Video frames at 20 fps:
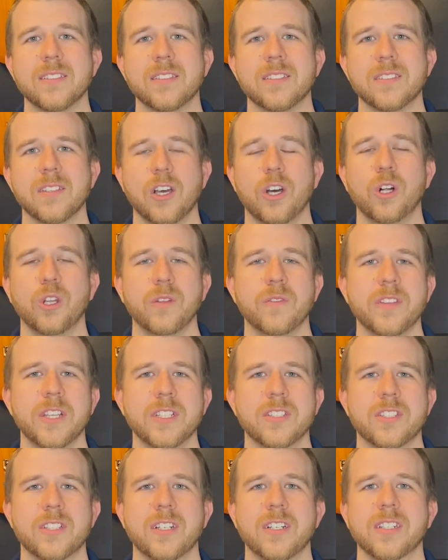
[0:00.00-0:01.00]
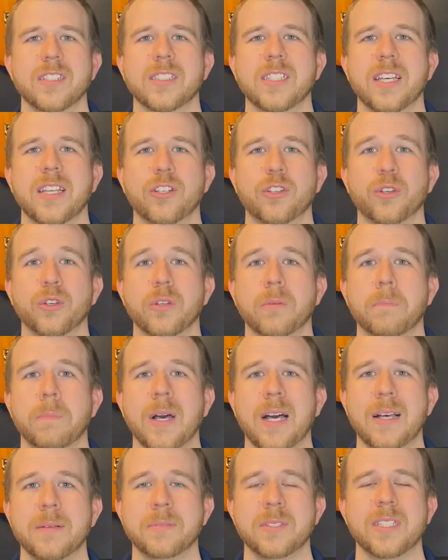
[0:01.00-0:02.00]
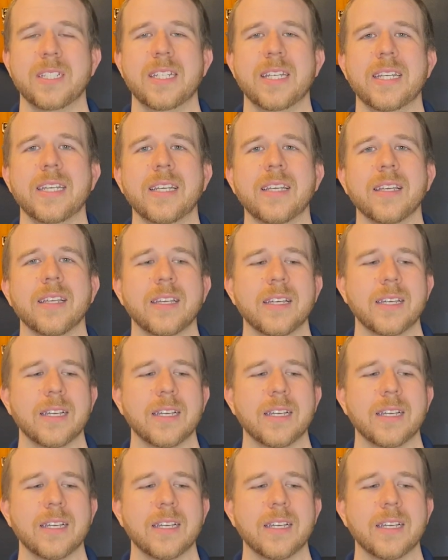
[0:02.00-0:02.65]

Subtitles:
All of these stocks had good pops today,